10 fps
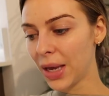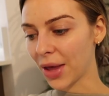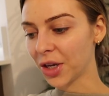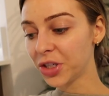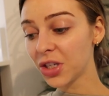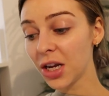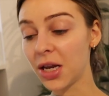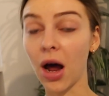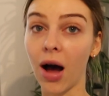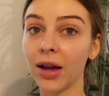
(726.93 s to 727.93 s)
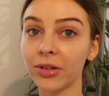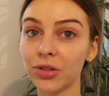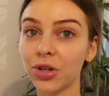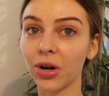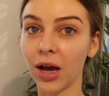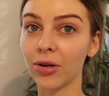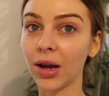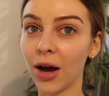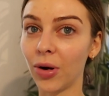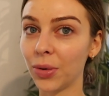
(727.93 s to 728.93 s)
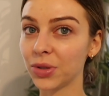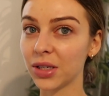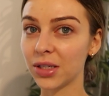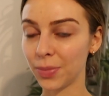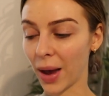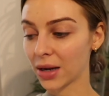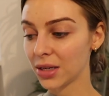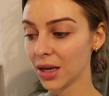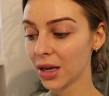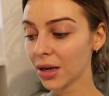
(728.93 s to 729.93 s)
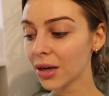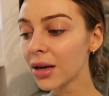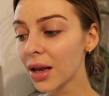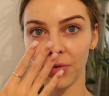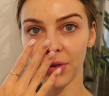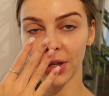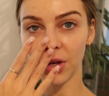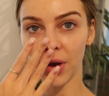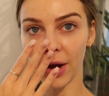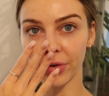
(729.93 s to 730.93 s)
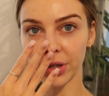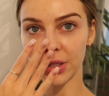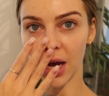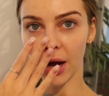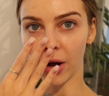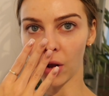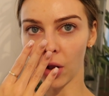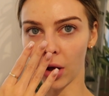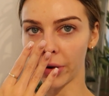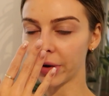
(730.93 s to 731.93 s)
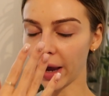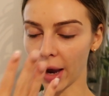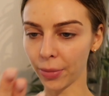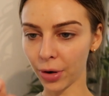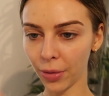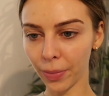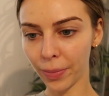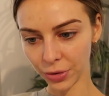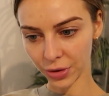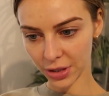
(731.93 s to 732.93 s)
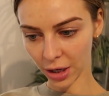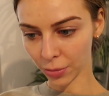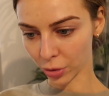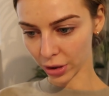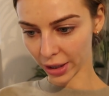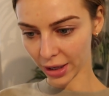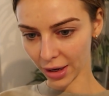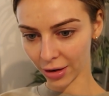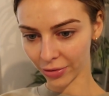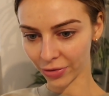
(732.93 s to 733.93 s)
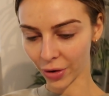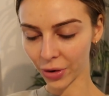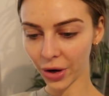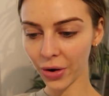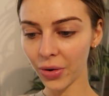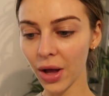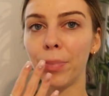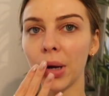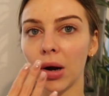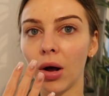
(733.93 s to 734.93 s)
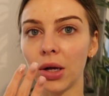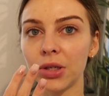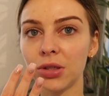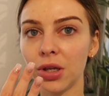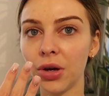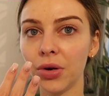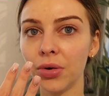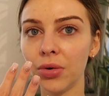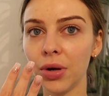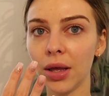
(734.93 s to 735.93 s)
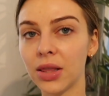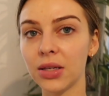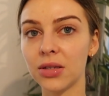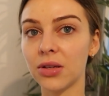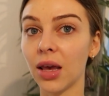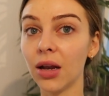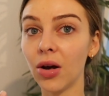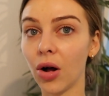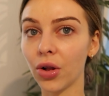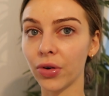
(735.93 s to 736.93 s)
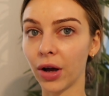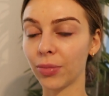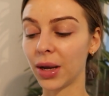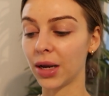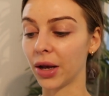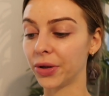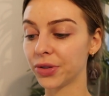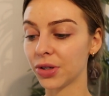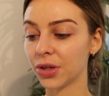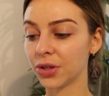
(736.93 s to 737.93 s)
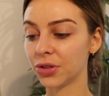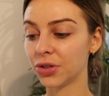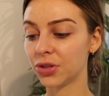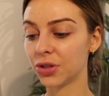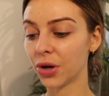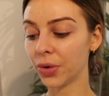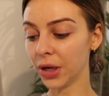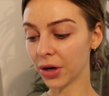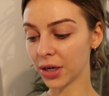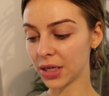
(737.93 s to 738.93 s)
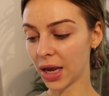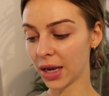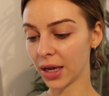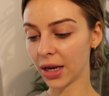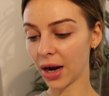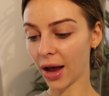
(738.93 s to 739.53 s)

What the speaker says: But yeah, they just did not turn out how I was expecting. I feel like you can't really tell on camera. You can tell more like in photo, but also the skin all around my nails is so irritated.